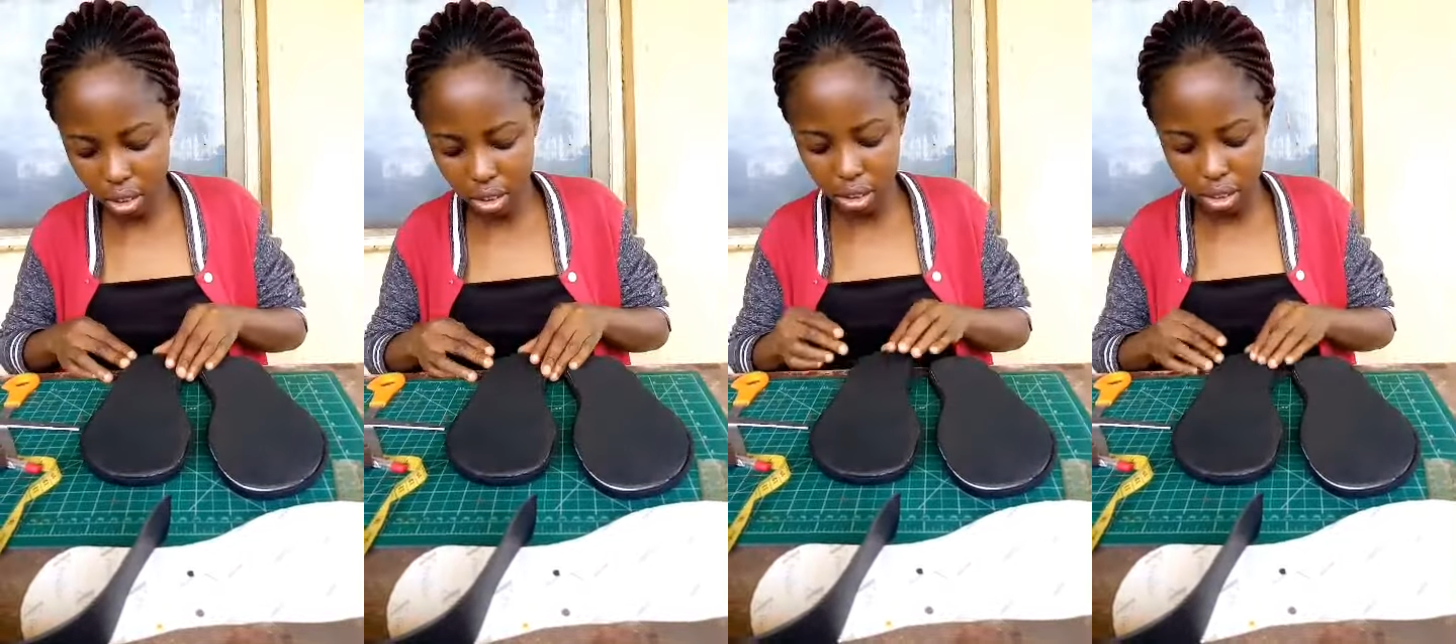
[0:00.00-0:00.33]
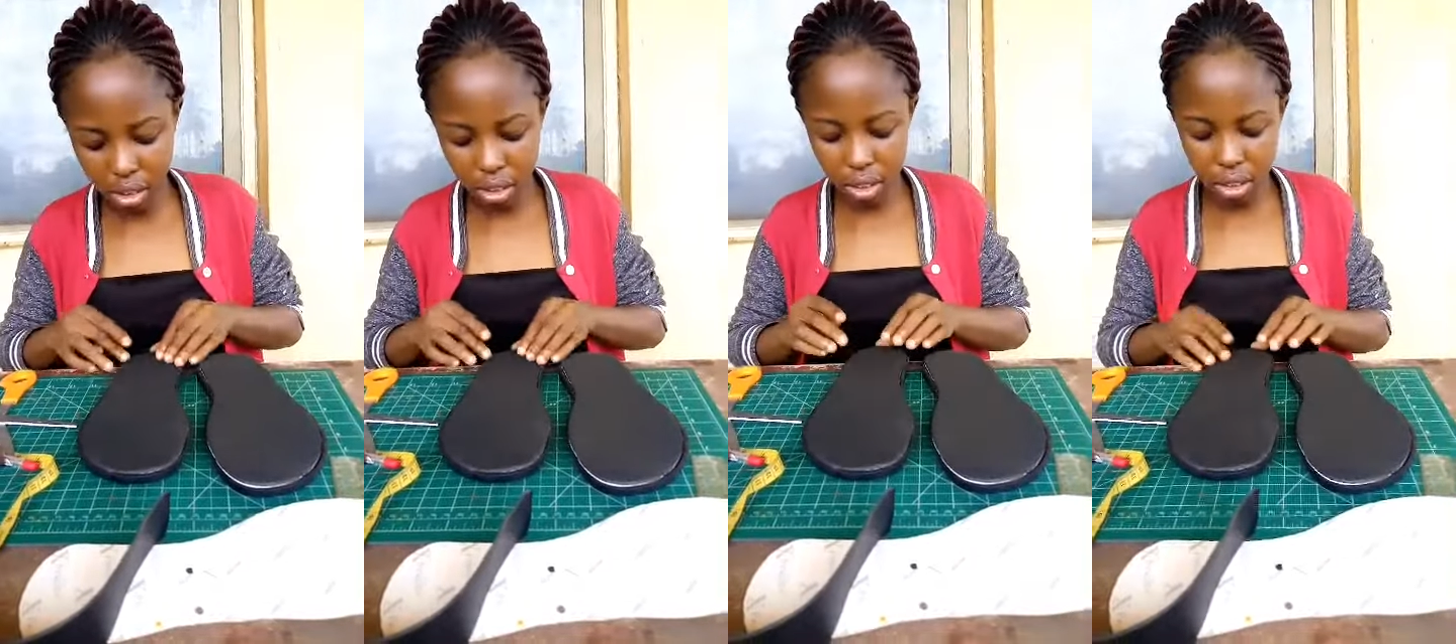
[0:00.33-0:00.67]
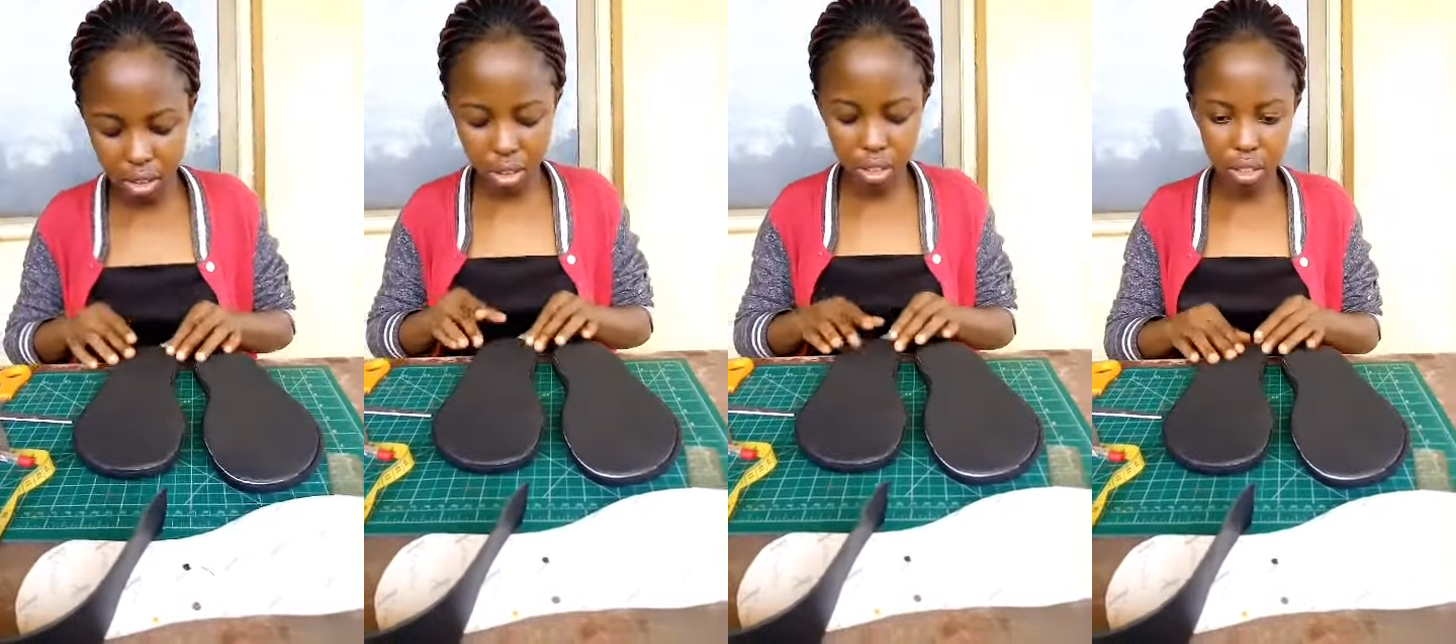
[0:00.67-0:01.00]
me see.
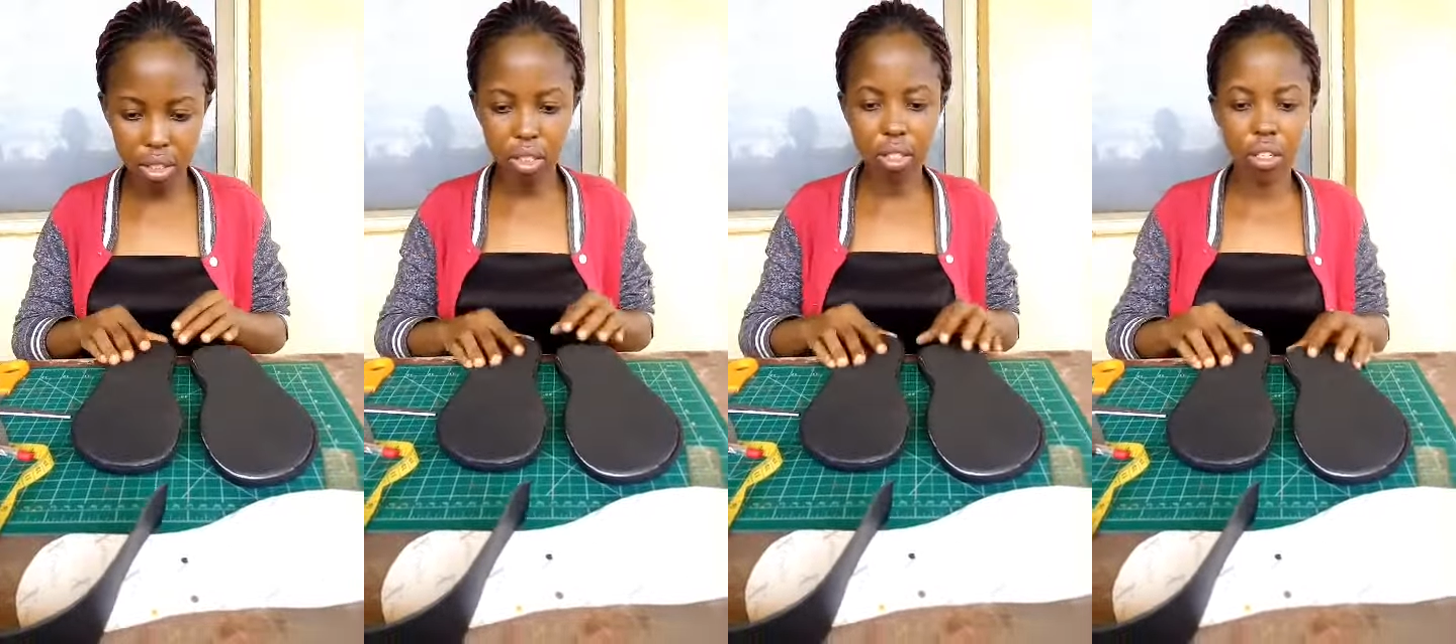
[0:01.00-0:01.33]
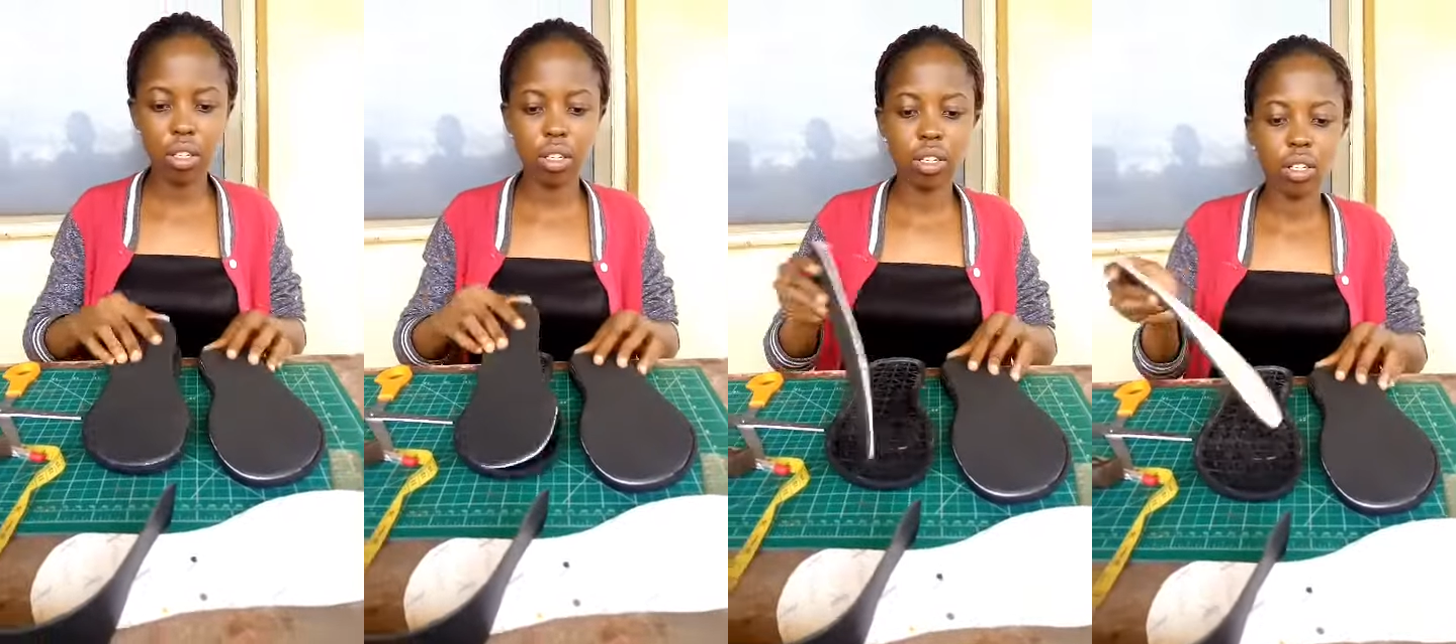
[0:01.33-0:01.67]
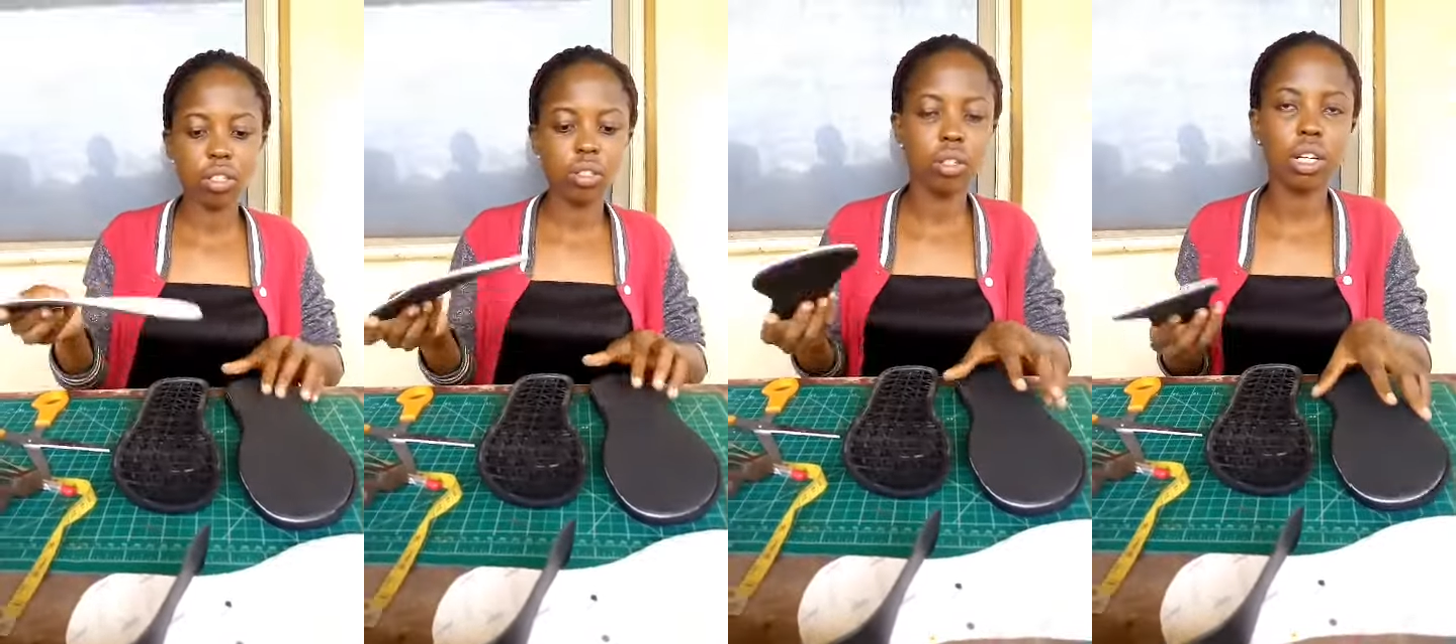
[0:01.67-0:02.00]

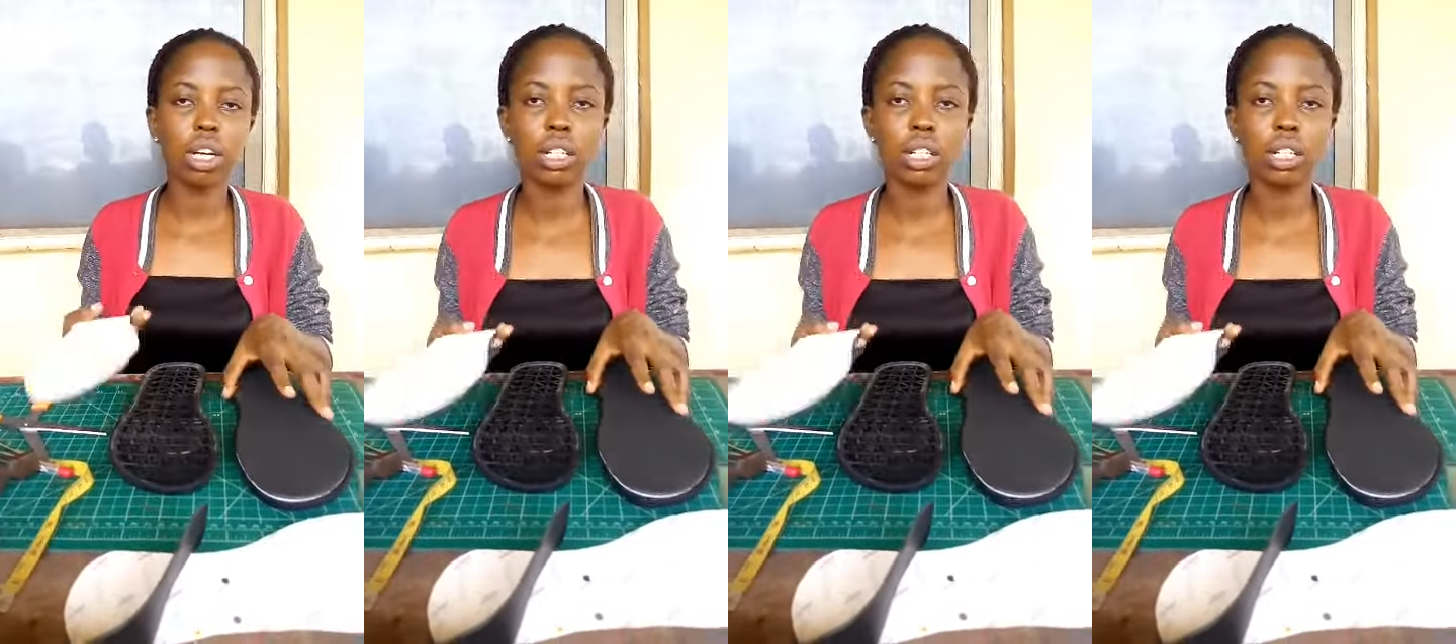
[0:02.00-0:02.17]
So that